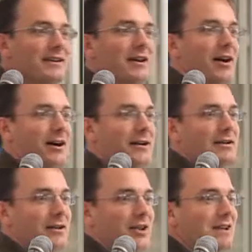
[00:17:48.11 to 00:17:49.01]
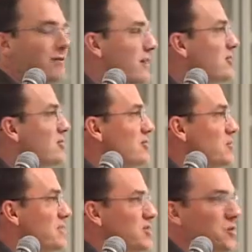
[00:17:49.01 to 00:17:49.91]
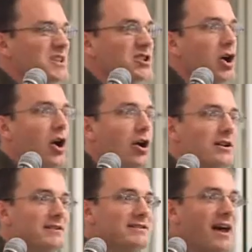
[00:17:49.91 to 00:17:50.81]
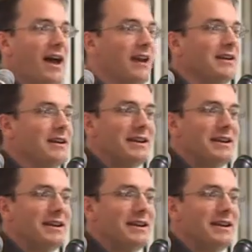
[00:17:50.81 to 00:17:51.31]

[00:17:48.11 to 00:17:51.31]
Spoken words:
light fixtures with a Swiss Guard inside.